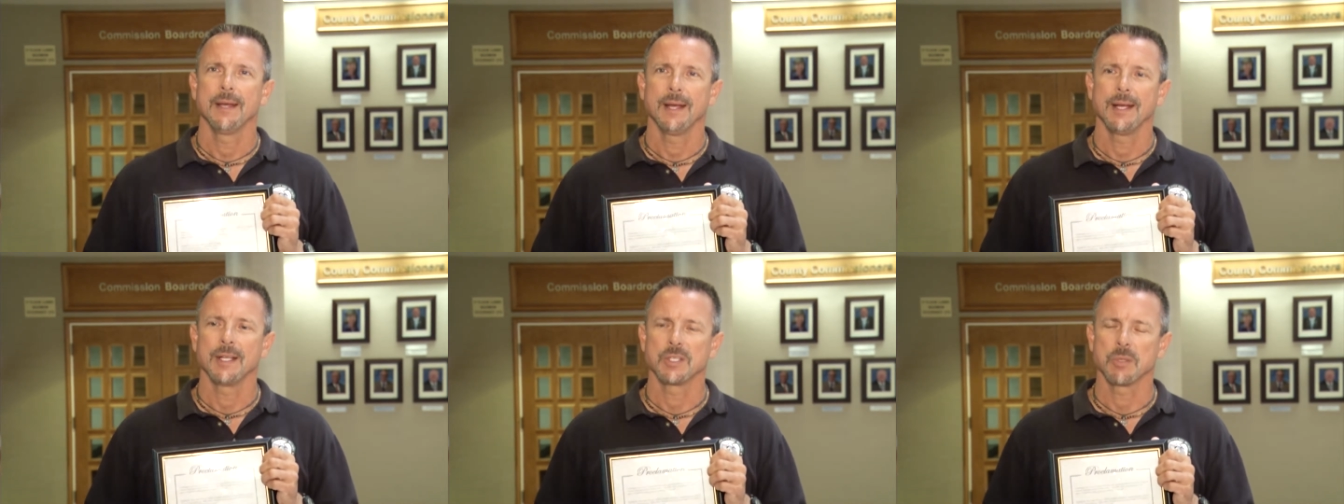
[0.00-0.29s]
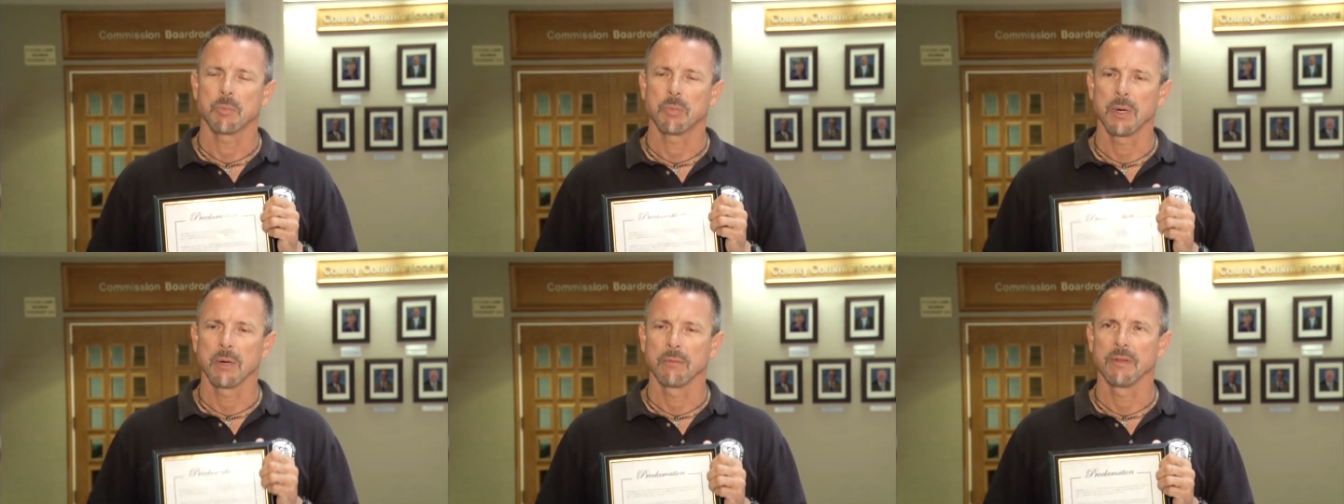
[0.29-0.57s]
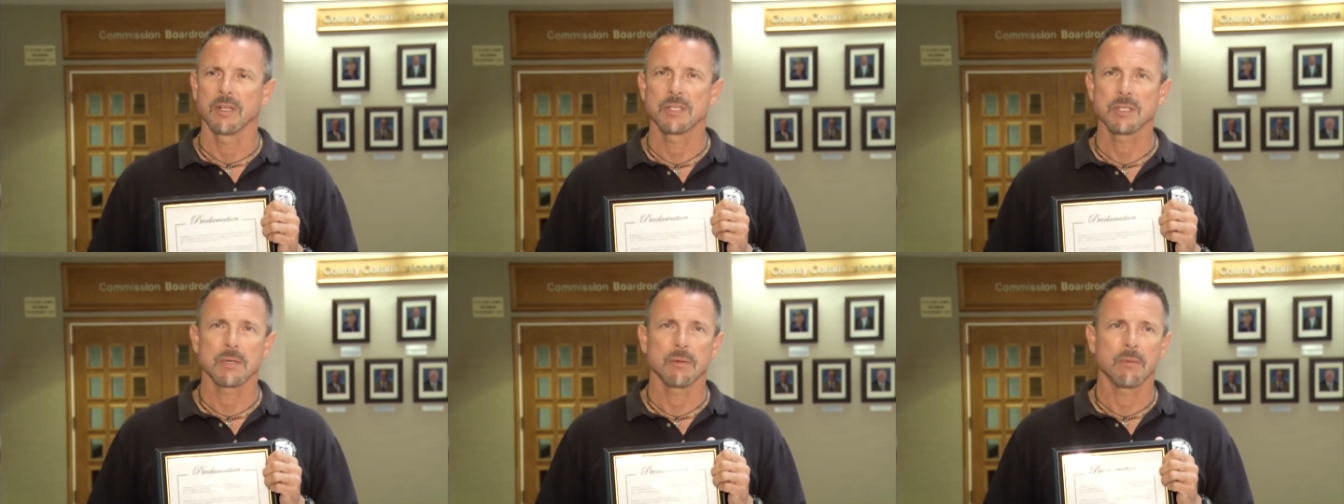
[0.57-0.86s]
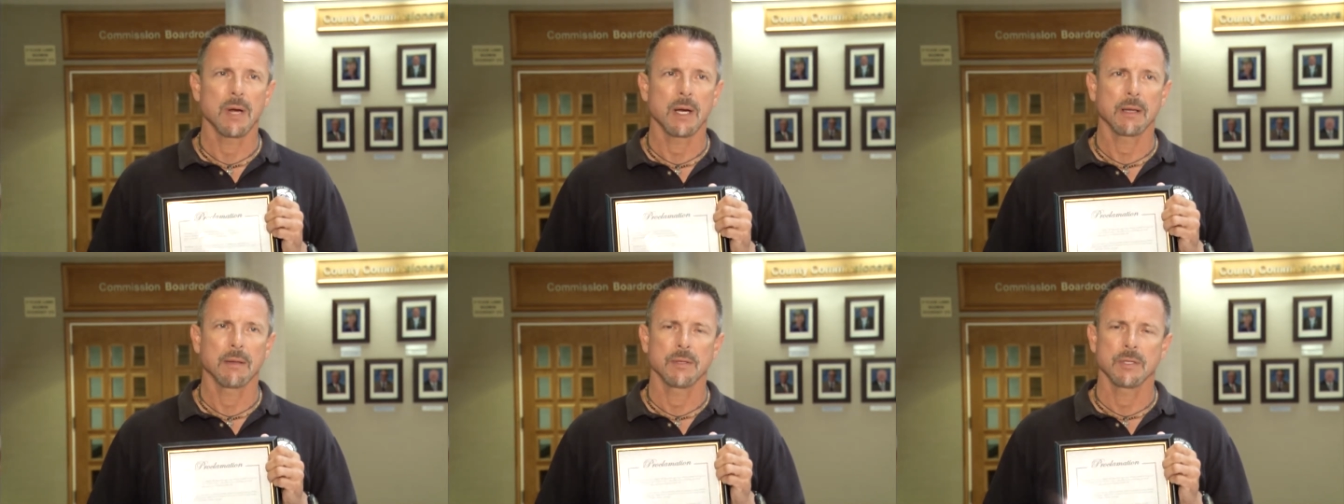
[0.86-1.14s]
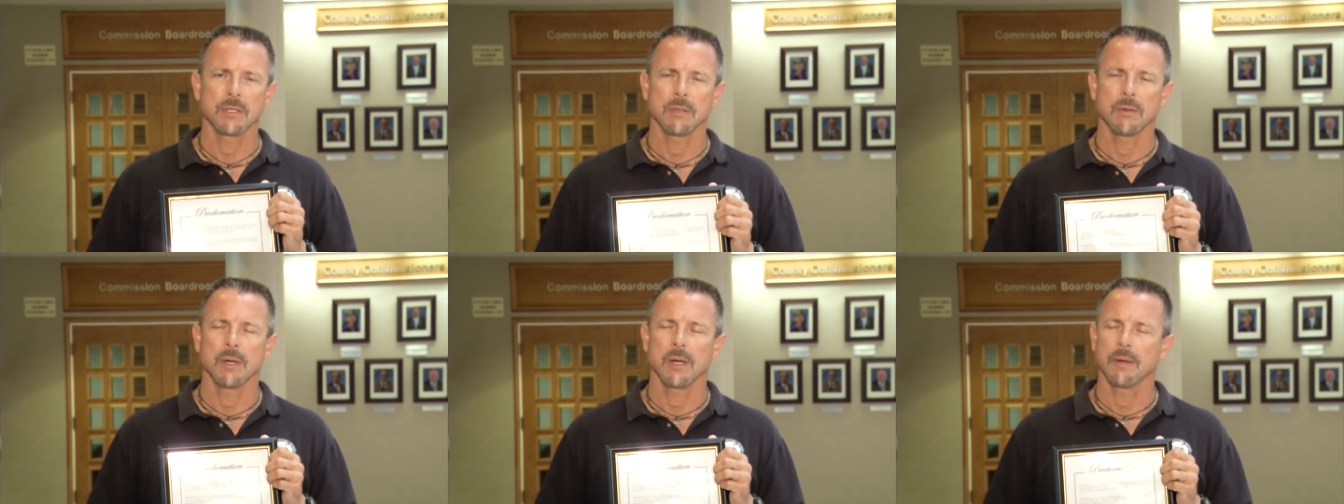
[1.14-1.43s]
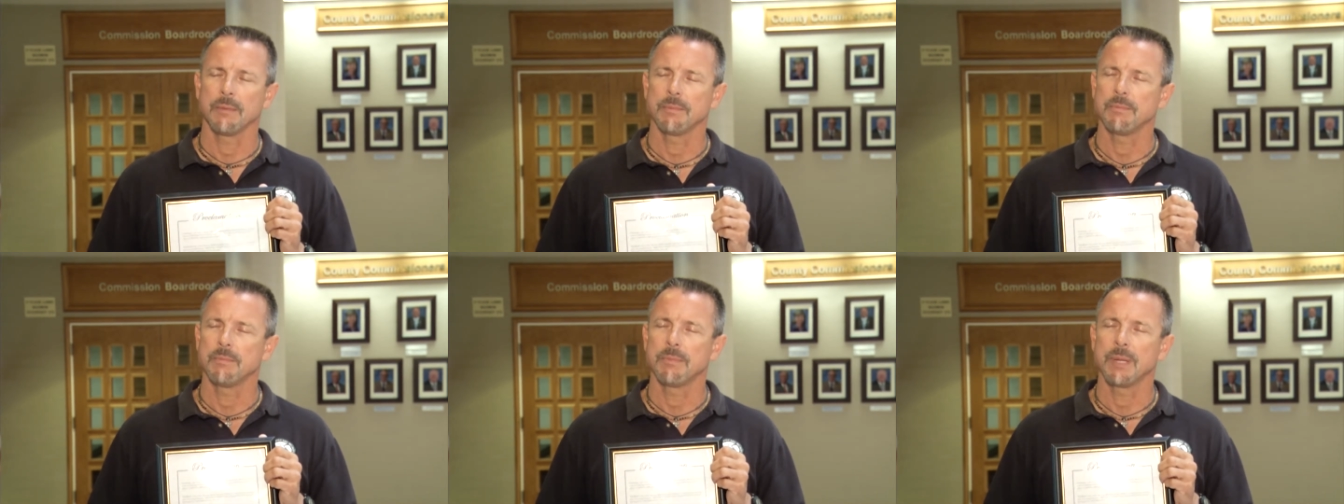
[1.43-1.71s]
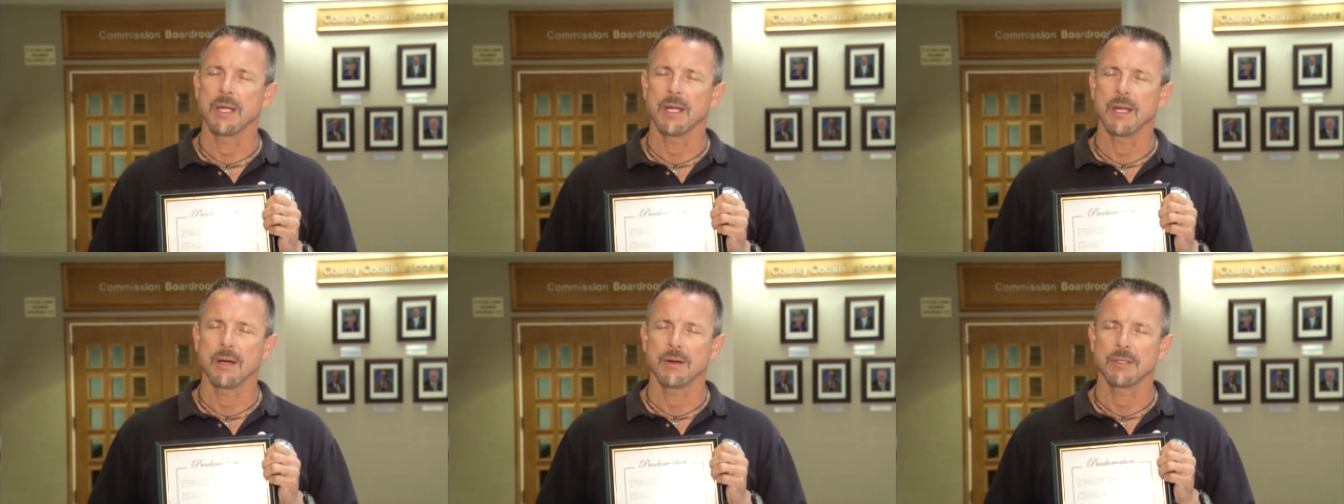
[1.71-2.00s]
It's a privilege to, to uh,
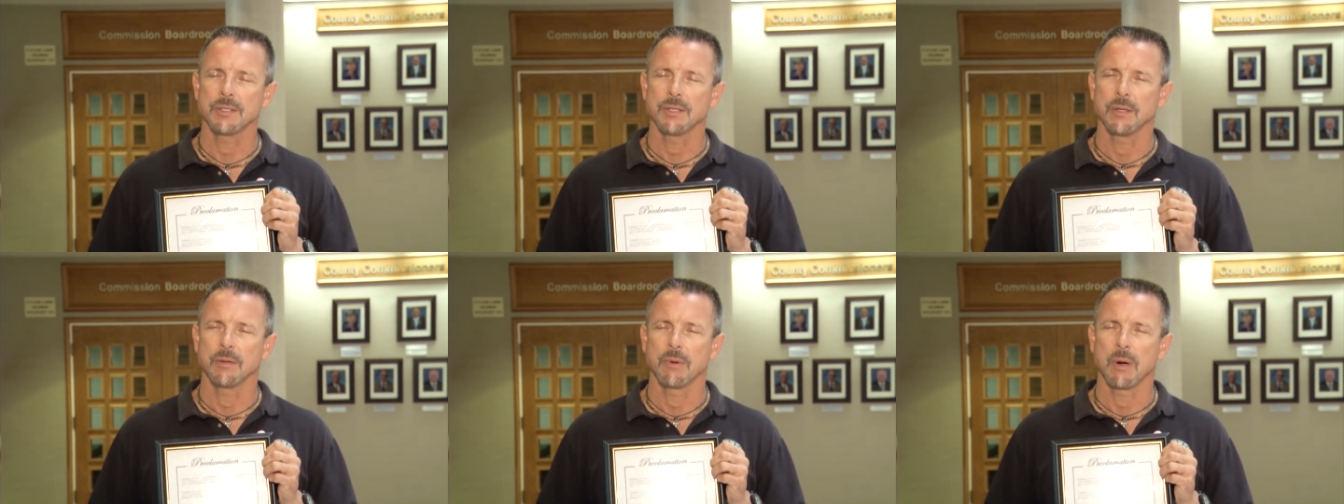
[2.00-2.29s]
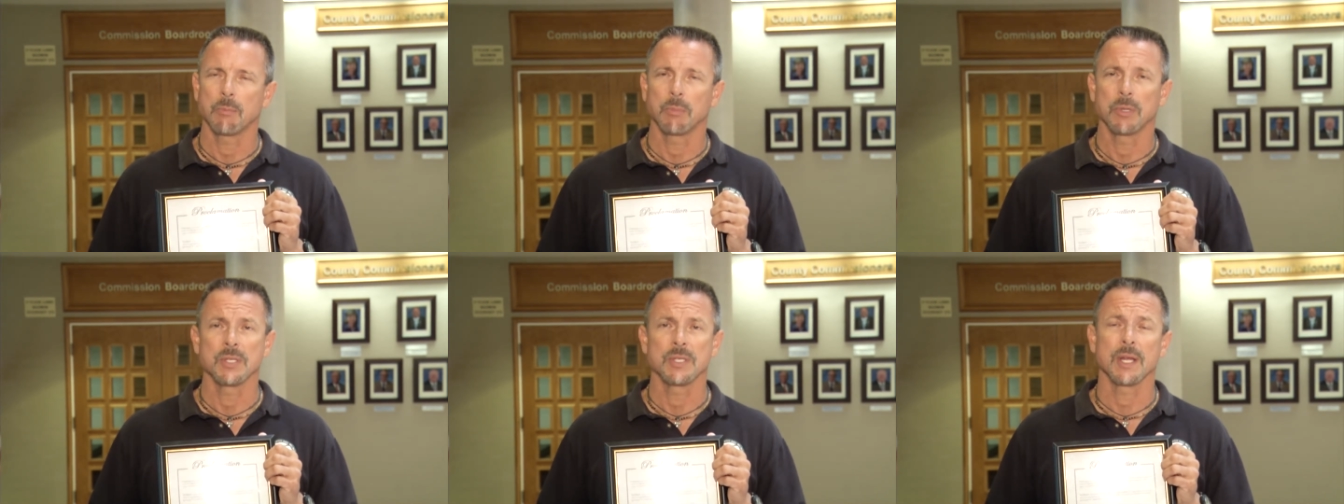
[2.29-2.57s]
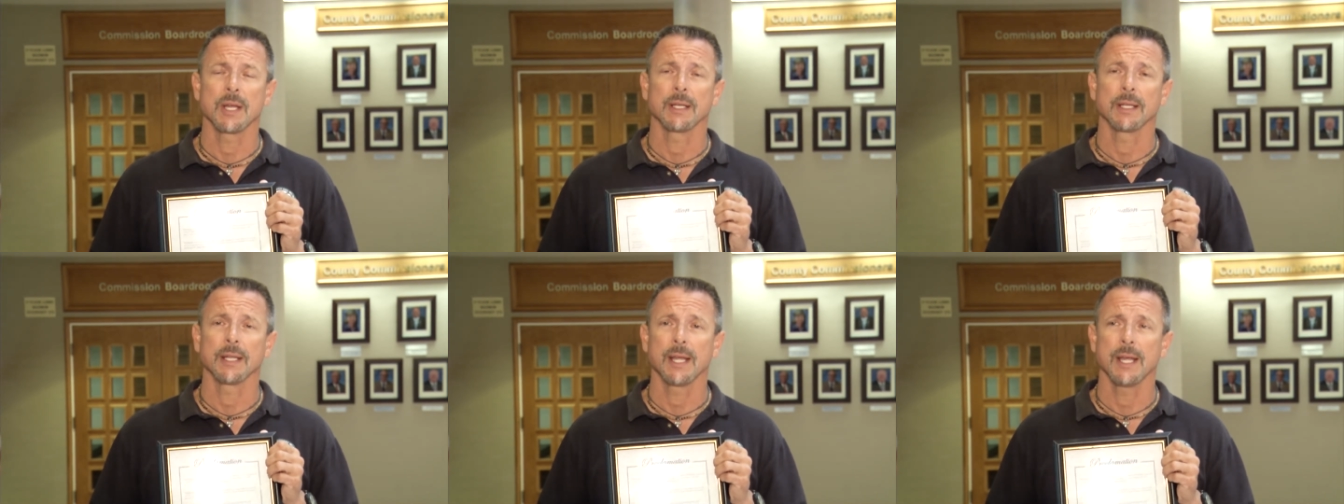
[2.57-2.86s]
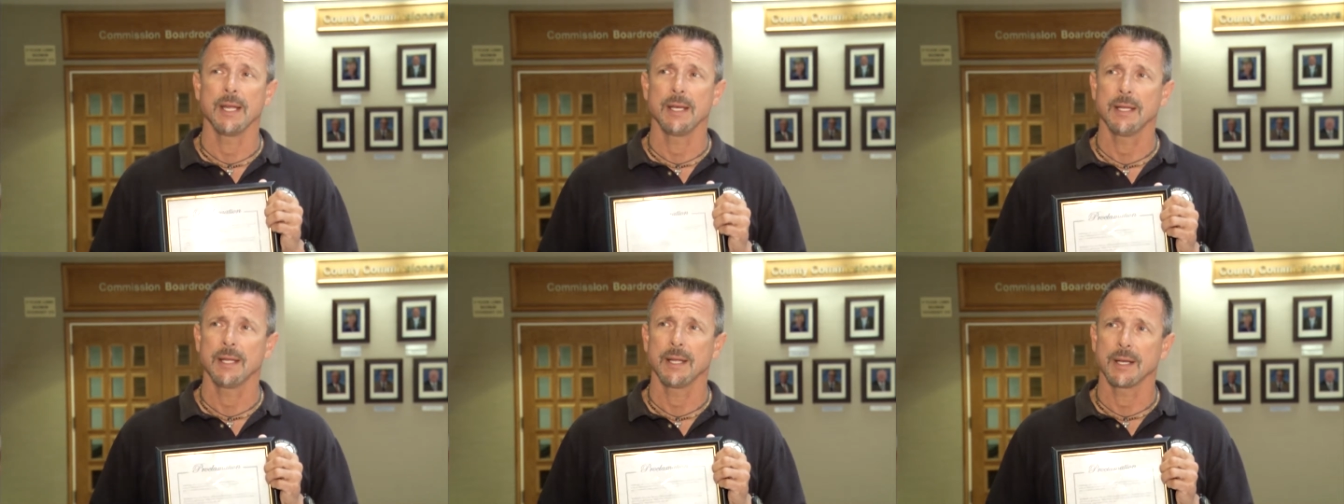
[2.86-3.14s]
be here to represent LEAD,